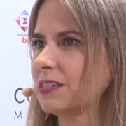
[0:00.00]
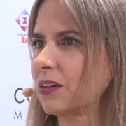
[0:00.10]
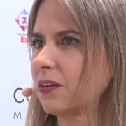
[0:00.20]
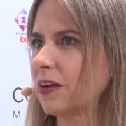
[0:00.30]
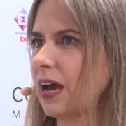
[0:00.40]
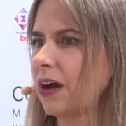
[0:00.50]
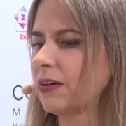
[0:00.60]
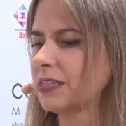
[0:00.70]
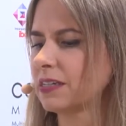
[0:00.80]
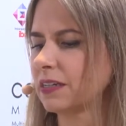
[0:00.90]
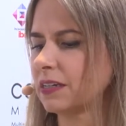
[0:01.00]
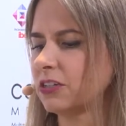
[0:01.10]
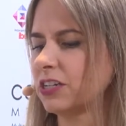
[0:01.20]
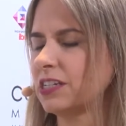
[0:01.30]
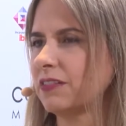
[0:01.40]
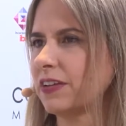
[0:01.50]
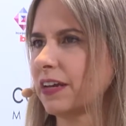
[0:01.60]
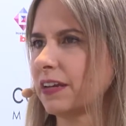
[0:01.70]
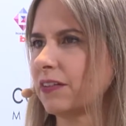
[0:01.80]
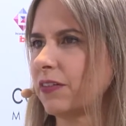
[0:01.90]
So, how has the
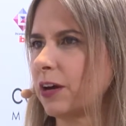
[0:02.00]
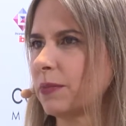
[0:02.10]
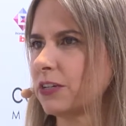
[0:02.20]
GTVN environment